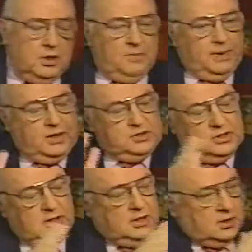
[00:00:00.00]
Because
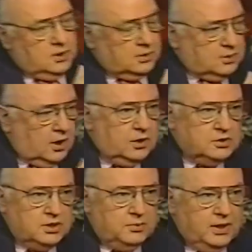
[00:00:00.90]
Carter
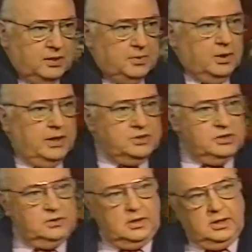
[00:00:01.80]
said we had a malaise,
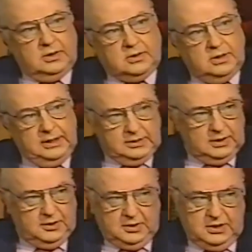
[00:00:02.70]
and Clinton the
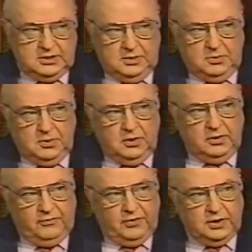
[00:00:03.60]
other day said we're all
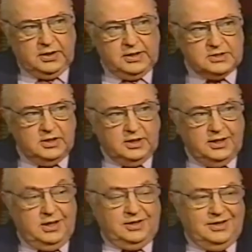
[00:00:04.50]
in a funk and he's going
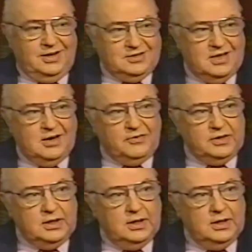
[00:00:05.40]
to get us out of it.